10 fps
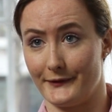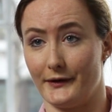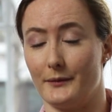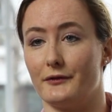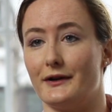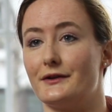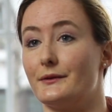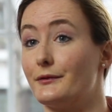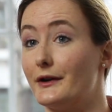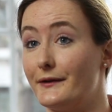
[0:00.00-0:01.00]
the operational
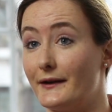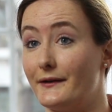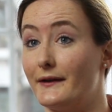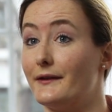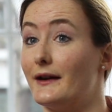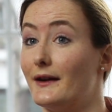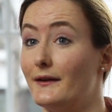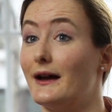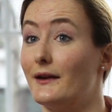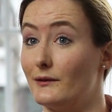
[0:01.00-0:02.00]
processes
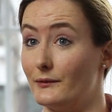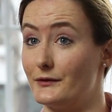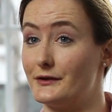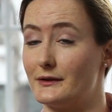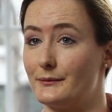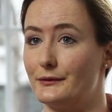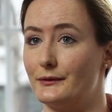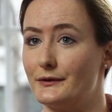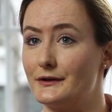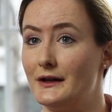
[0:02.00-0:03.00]
and launch
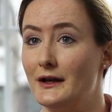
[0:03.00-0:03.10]
support,